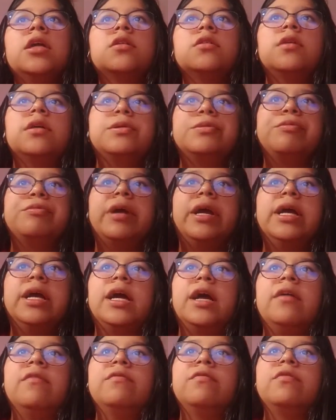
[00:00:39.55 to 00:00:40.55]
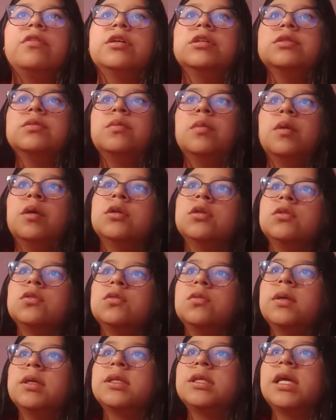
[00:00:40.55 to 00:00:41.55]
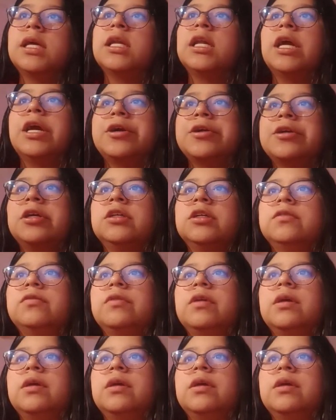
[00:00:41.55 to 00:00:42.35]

to attract and form bonds with electrons